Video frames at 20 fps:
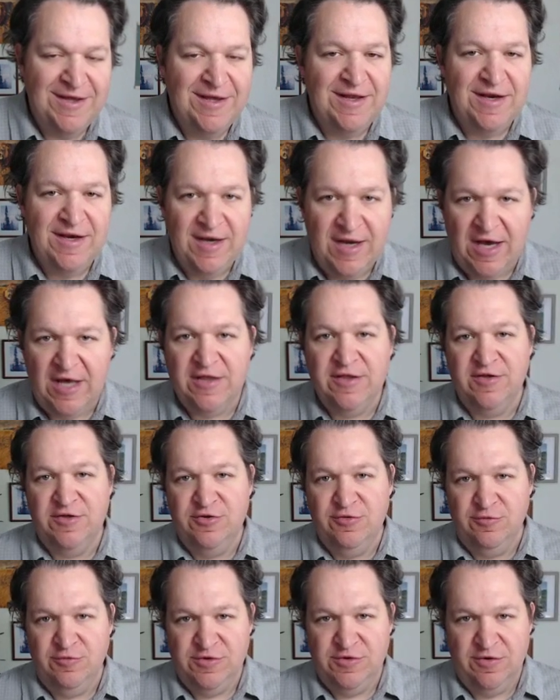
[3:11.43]
not the
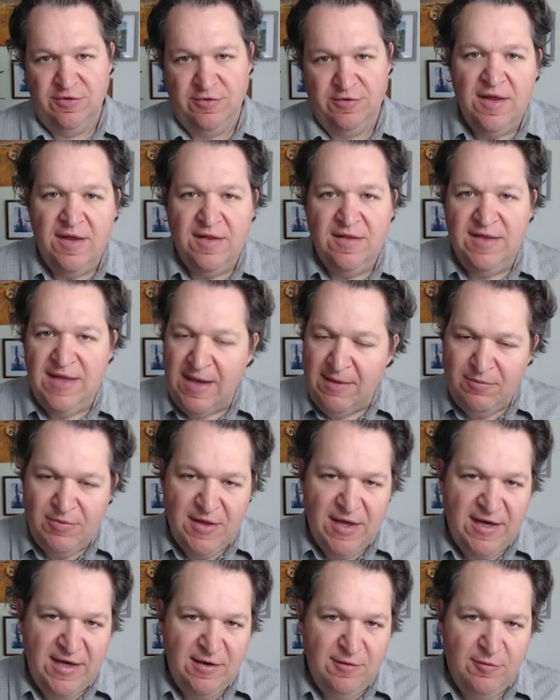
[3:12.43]
tool's goals. That
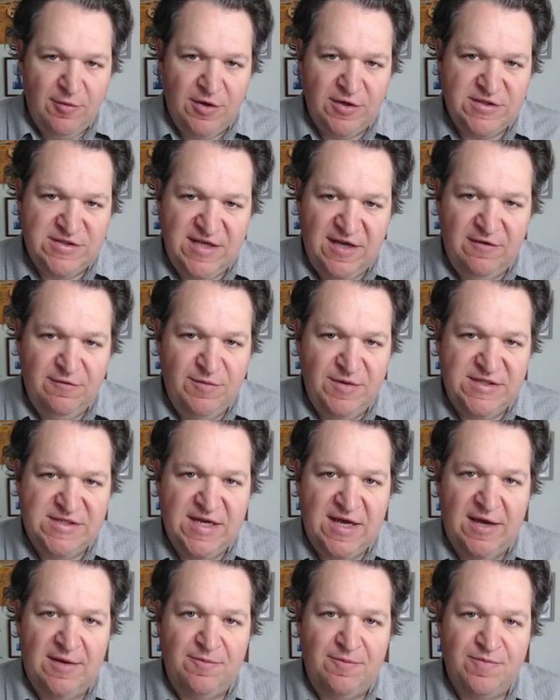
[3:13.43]
planning work saved me
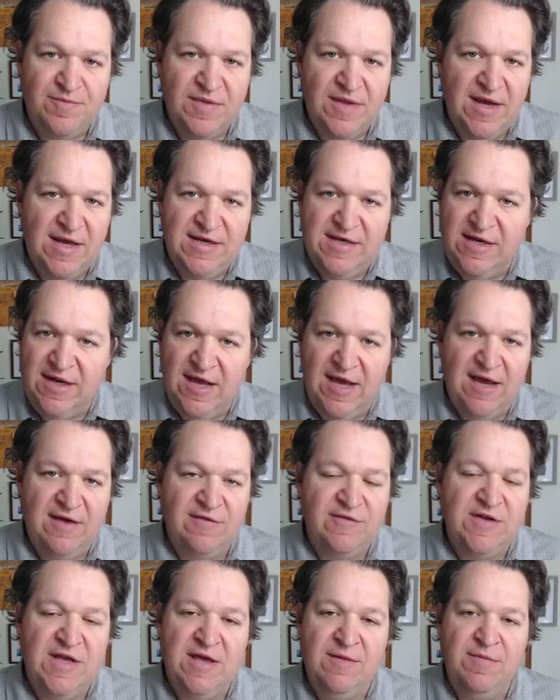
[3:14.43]
time. I did not have
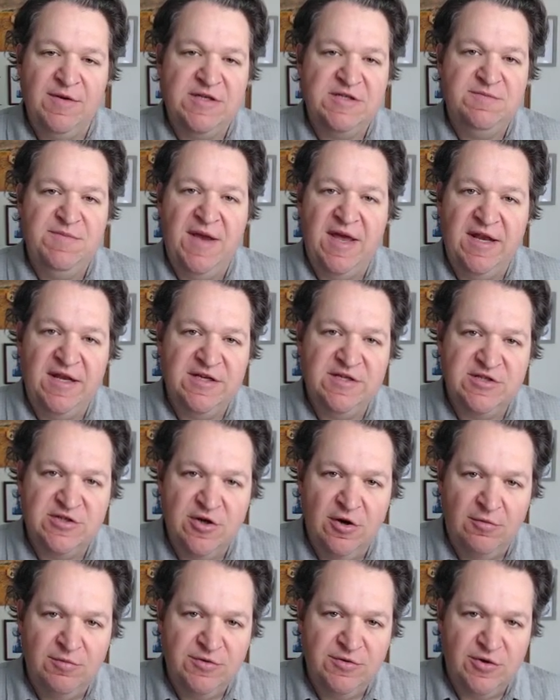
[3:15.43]
to keep expanding
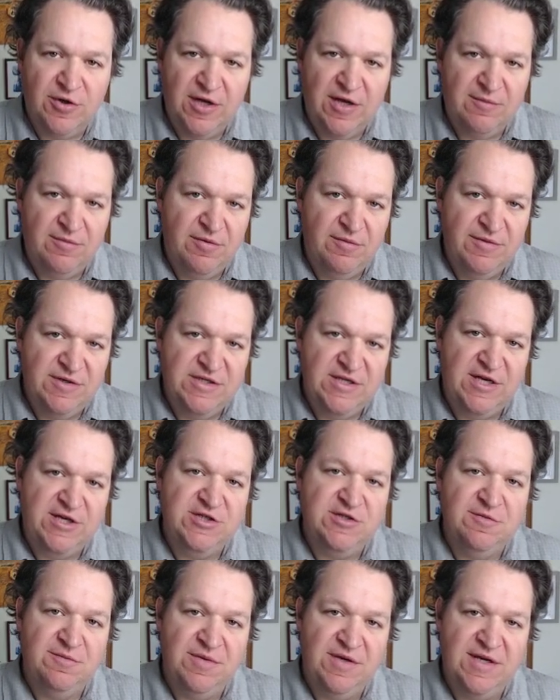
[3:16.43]
scope during
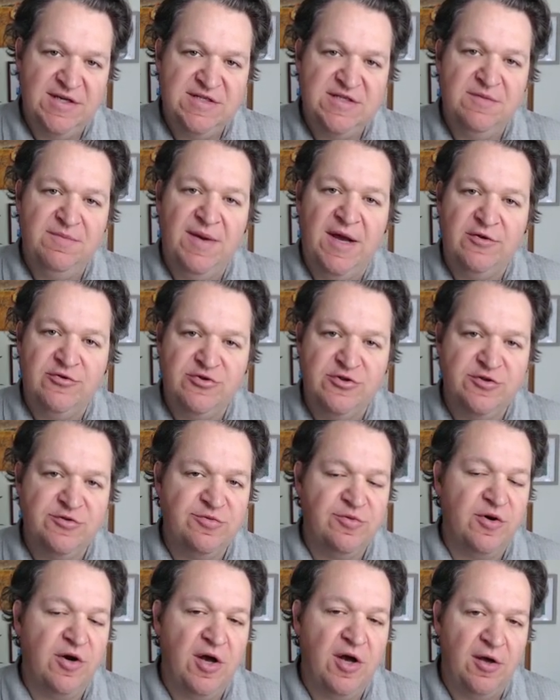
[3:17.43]
implementation because the boundaries
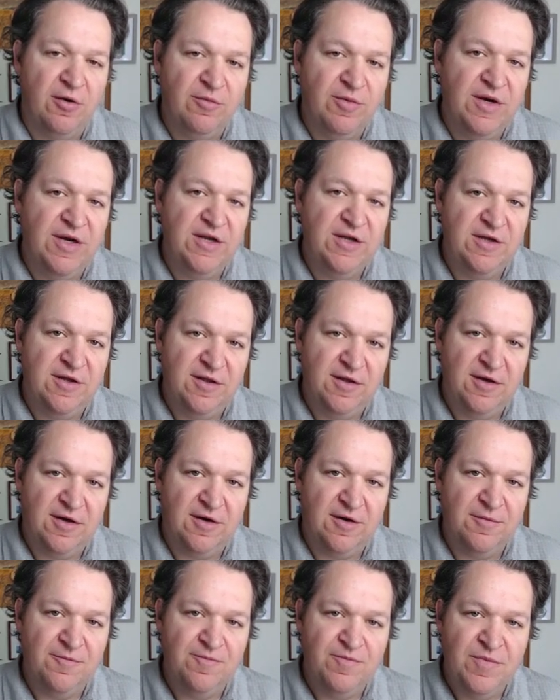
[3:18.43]
were already
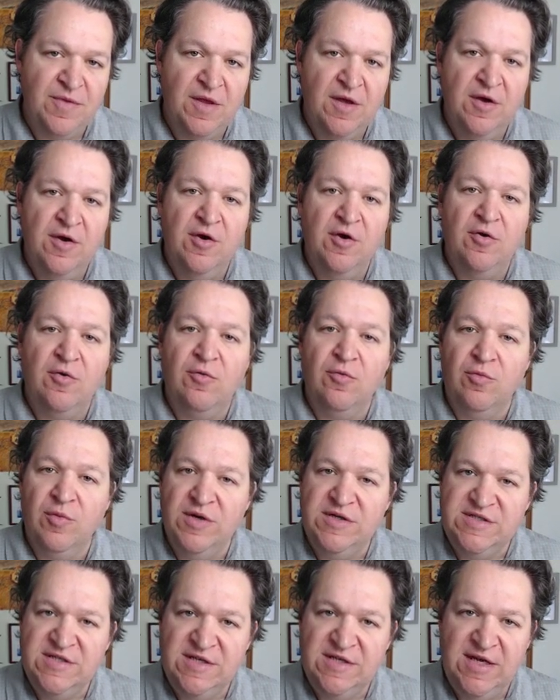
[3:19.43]
clear.
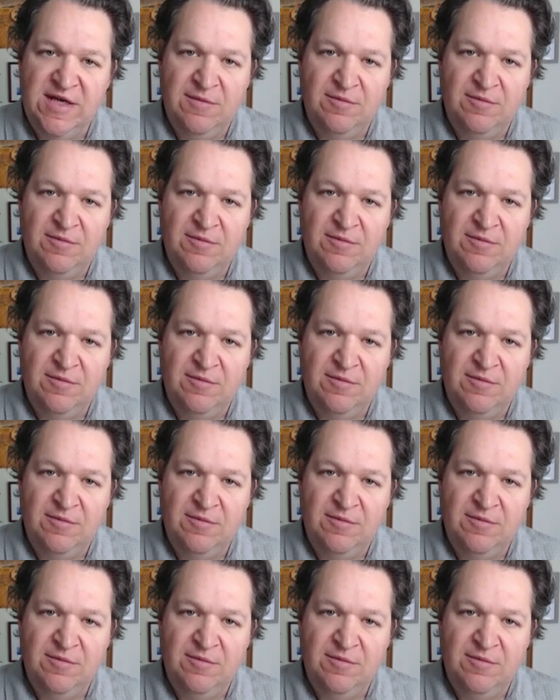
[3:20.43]
Recent kit